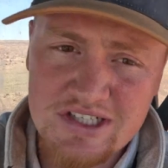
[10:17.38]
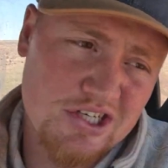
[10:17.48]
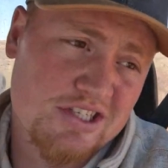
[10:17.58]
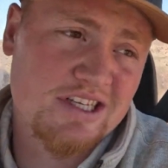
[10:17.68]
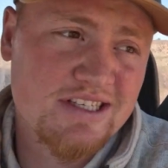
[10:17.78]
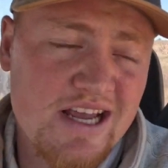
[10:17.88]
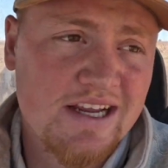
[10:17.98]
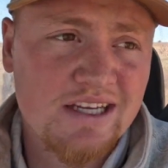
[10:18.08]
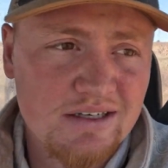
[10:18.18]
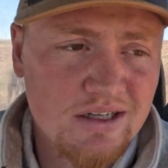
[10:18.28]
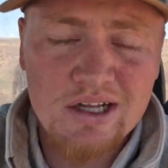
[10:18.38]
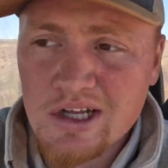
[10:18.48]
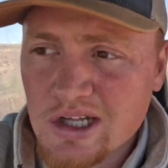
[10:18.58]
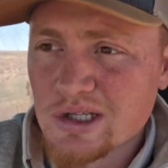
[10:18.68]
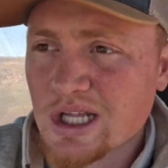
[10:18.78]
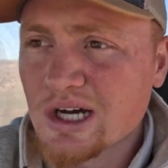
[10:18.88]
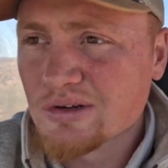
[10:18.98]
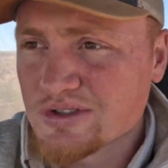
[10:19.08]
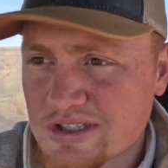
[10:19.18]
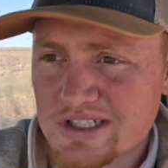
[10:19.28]
this is just the second
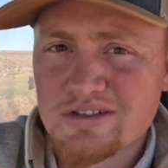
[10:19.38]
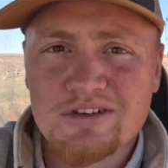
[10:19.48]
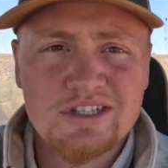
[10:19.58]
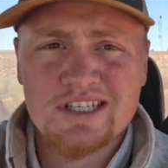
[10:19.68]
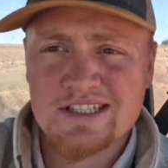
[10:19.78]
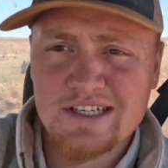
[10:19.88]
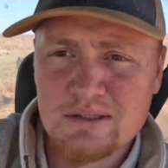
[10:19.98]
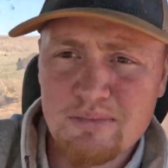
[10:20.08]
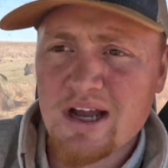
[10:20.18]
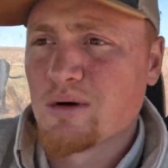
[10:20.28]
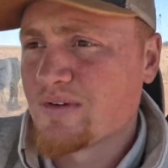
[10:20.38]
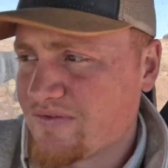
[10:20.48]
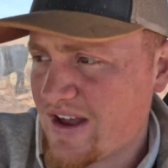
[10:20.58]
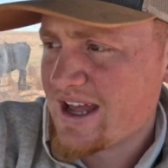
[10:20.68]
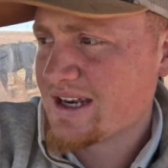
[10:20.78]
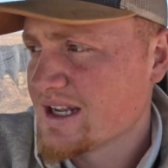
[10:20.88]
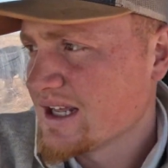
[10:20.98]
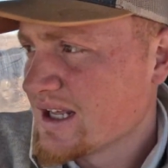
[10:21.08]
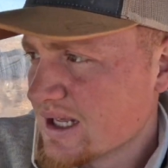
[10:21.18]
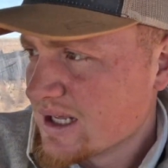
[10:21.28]
load. So this is just the 6th bale we fed
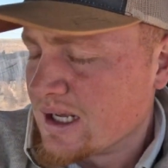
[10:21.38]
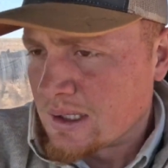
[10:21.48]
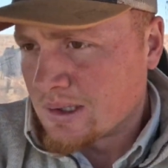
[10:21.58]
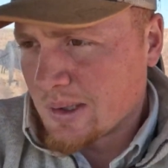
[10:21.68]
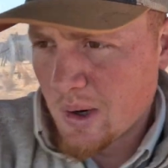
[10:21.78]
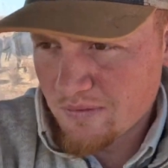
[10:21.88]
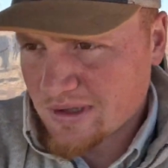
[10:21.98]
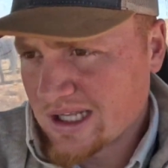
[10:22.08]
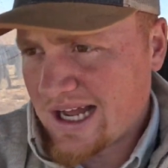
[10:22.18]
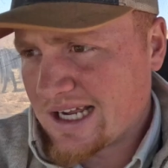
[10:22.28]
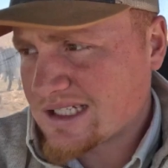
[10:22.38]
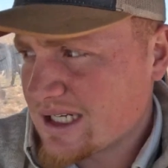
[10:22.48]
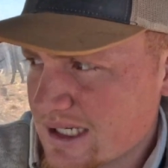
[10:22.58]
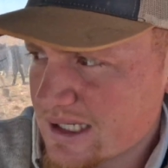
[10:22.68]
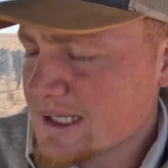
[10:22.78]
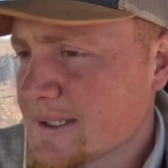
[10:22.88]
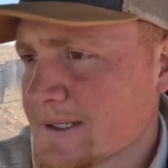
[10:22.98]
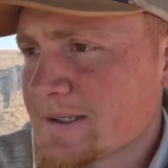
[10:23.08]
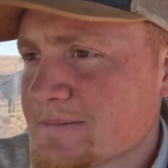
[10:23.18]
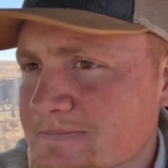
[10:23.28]
over the last,
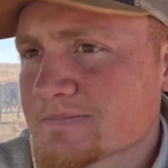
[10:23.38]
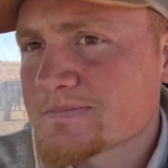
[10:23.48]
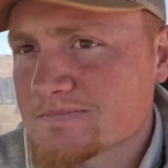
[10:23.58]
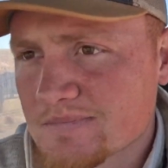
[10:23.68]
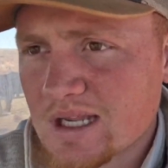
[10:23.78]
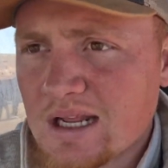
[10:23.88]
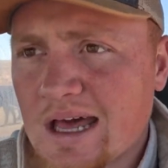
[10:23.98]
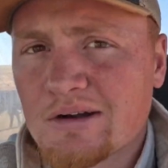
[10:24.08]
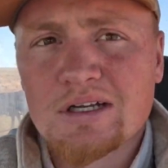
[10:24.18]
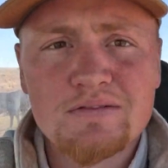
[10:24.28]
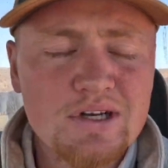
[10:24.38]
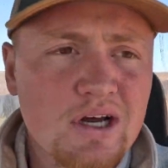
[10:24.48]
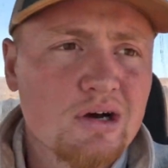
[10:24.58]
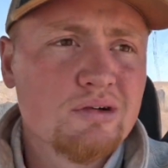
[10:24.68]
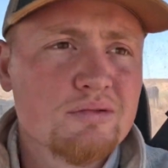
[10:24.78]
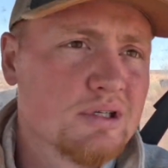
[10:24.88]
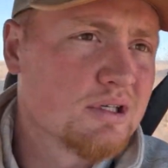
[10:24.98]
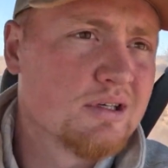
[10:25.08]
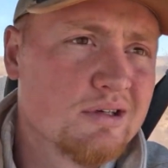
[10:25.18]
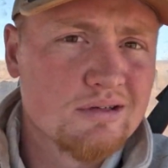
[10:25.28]
I don't even know,
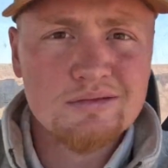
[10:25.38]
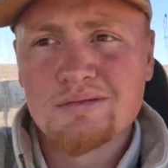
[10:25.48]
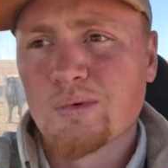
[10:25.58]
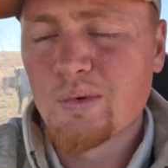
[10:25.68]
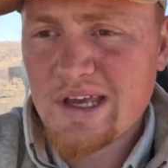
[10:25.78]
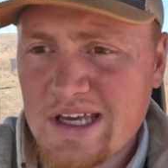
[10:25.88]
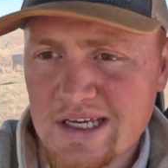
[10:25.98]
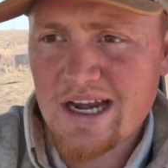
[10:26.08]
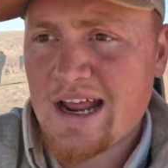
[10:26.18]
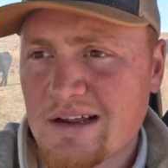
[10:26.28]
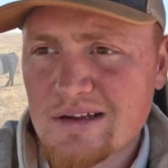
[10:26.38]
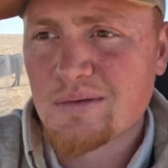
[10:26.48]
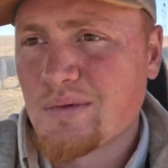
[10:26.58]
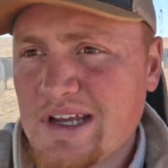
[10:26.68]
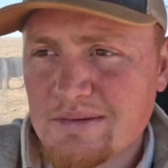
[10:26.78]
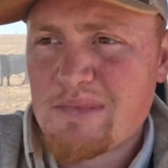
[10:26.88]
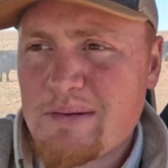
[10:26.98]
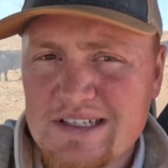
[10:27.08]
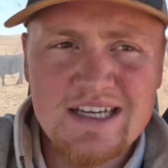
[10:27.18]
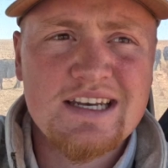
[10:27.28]
week,
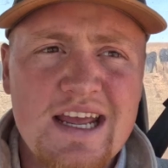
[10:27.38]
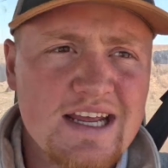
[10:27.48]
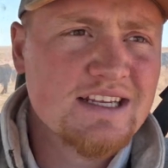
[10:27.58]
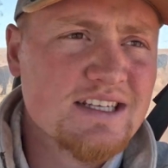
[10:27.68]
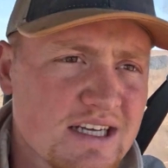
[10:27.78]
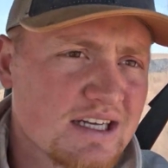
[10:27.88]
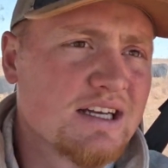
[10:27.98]
maybe 10 days.